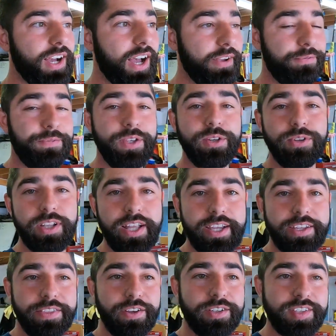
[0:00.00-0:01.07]
I feel
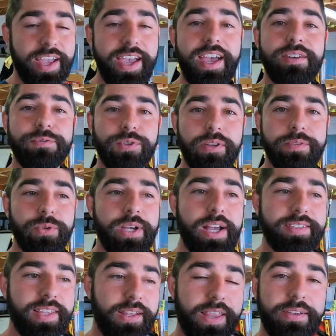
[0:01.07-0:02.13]
like there's a handful of you
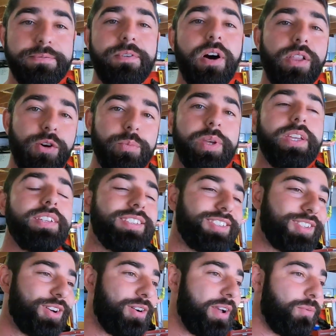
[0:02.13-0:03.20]
guys that like follow me,
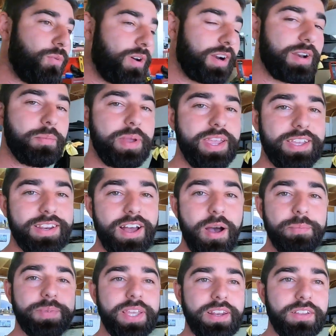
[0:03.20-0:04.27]
so I wanted to make an
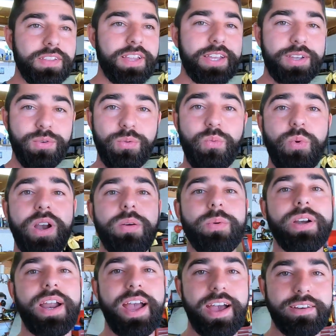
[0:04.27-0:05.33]
update on like where
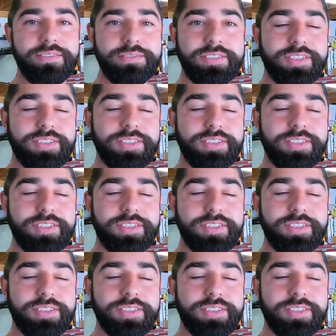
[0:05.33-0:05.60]
we're at.